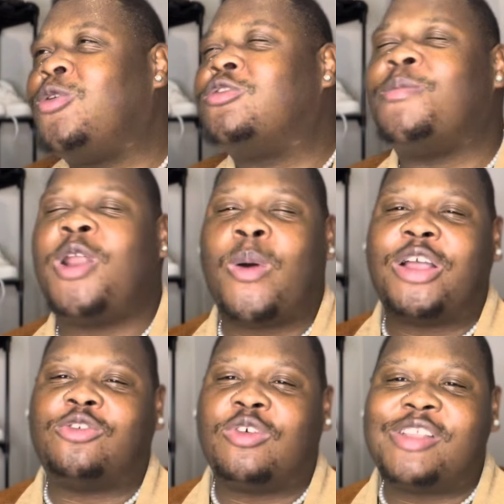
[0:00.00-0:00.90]
so i don't want
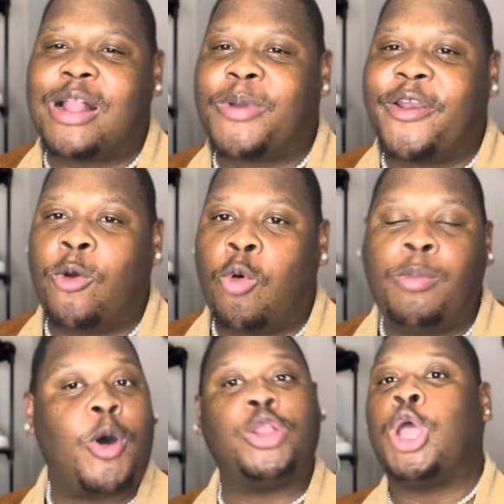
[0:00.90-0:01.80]
to start on her own
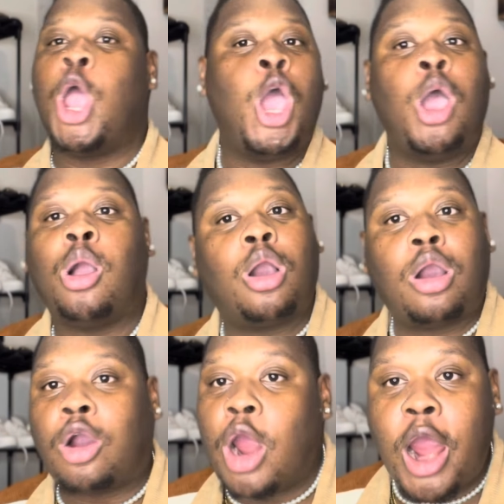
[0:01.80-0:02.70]
but
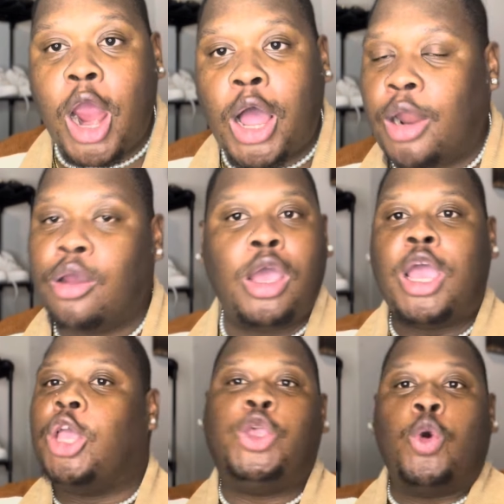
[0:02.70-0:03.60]
girl
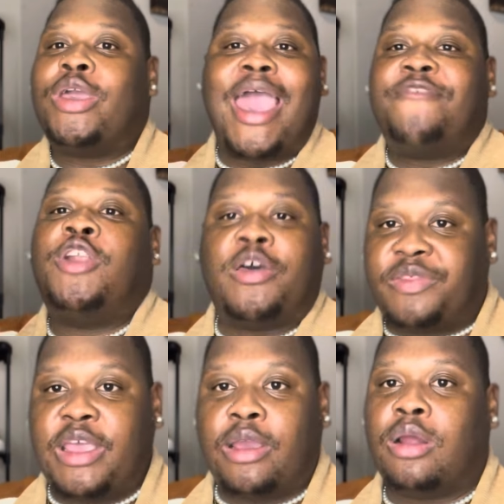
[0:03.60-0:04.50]
you gave
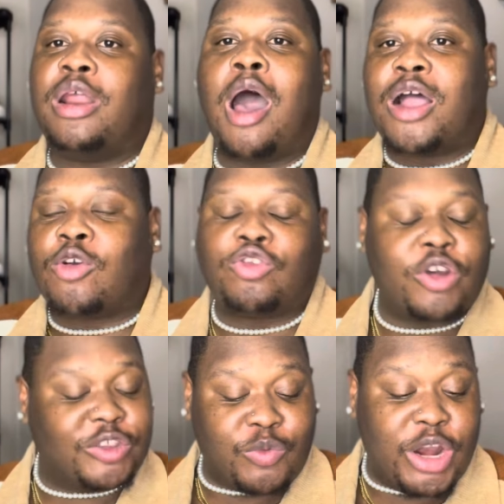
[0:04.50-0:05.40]
nothing the hard cutter
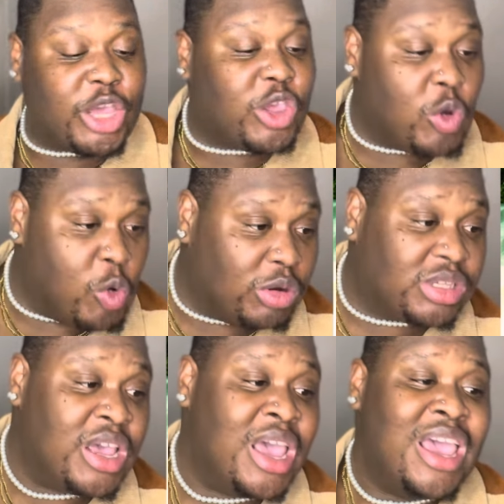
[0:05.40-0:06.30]
is really cute
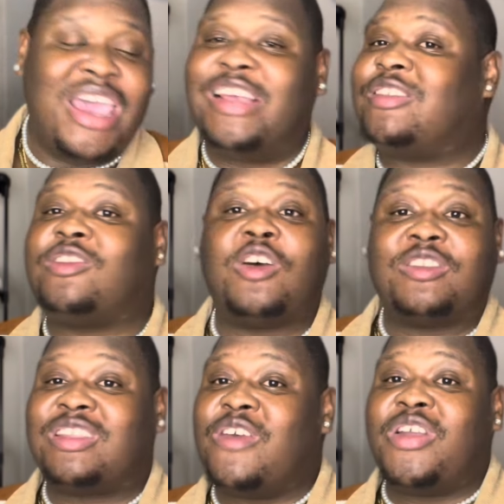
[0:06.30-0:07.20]
it's
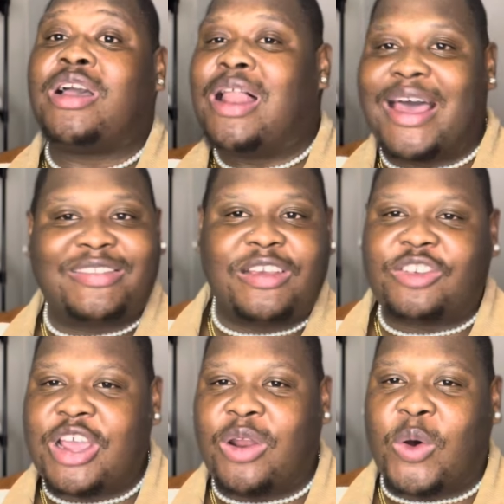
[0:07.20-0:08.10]
just giving classic
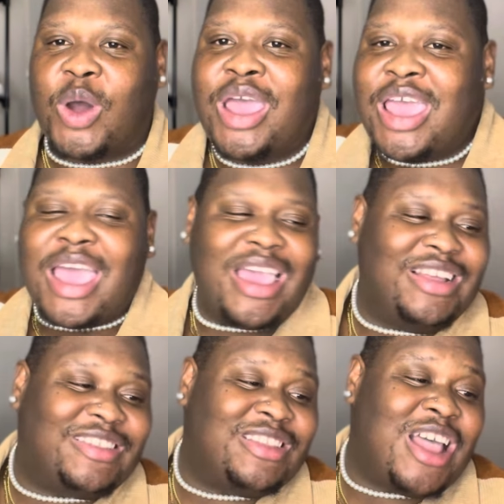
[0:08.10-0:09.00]
j-lo
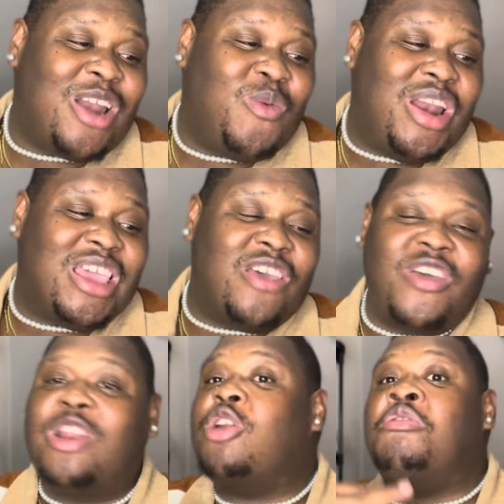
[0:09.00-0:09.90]
it's not really
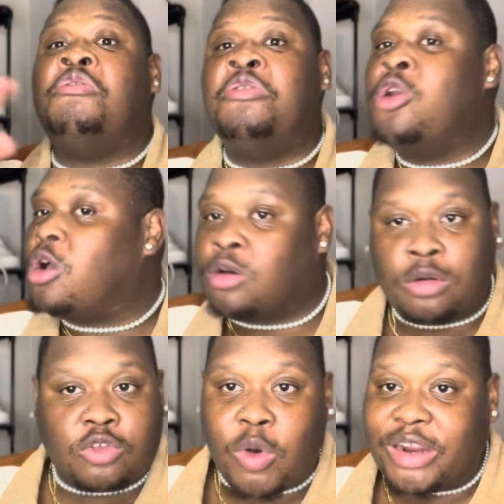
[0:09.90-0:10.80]
giving nothing
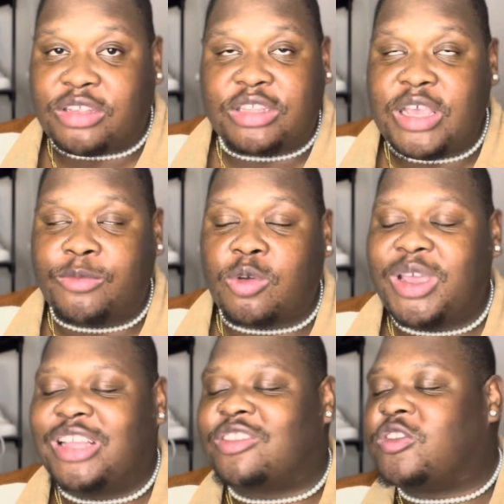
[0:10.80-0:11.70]
towards the team to me
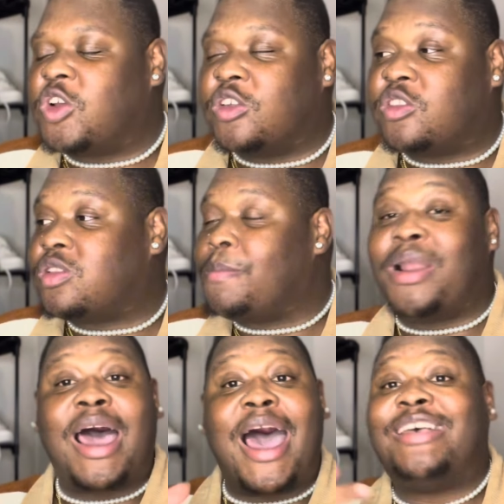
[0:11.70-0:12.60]
it's just
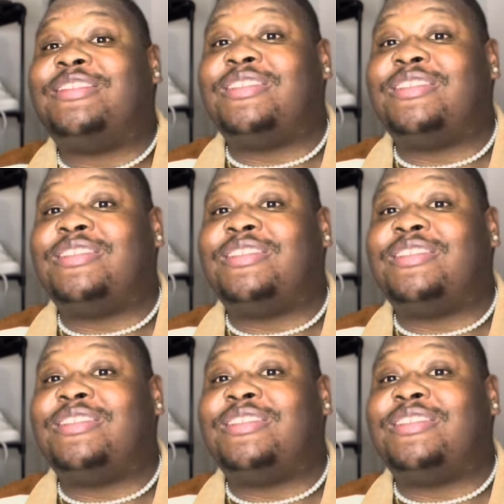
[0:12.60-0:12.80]
blase